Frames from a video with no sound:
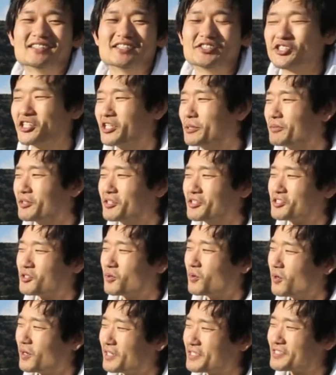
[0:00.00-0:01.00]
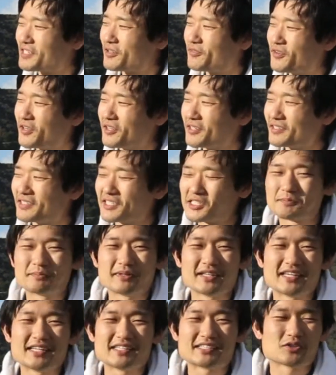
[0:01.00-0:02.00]
The dreamers, the ones that felt
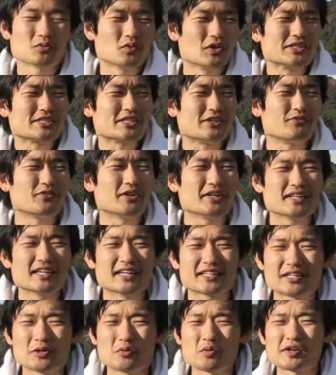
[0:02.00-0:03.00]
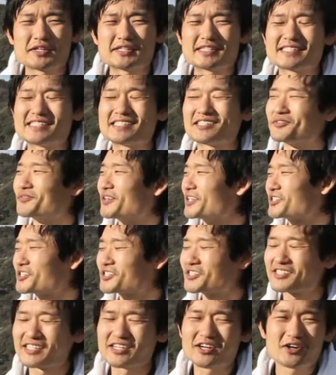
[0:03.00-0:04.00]
displaced, the ones that felt like they wanted to seek
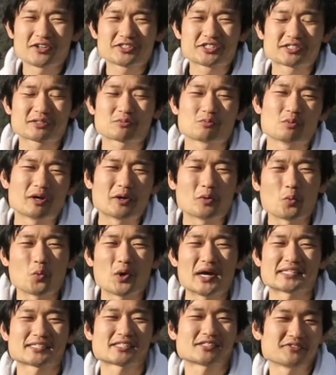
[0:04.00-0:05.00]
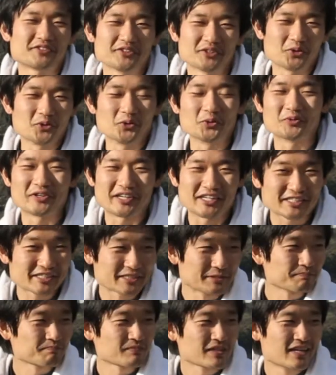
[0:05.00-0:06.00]
adventures, they all just went west for the gold
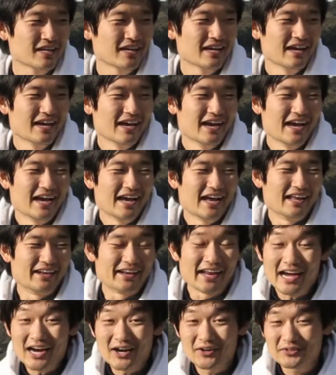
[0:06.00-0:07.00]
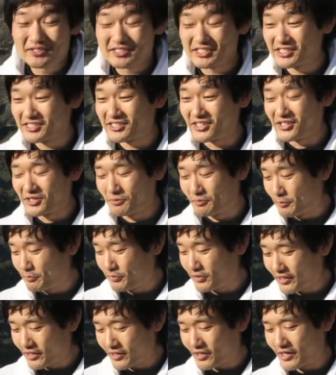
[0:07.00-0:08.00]
rush. And now it's just all the
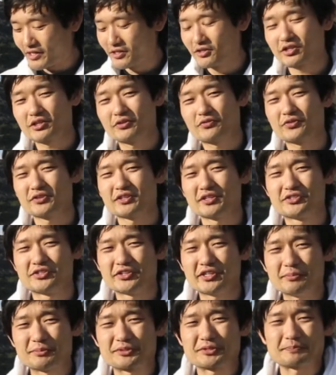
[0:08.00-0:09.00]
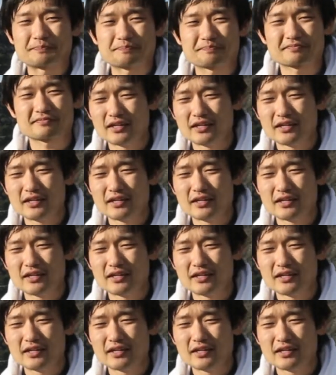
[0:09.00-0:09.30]
people that are kind of looking for their dreams.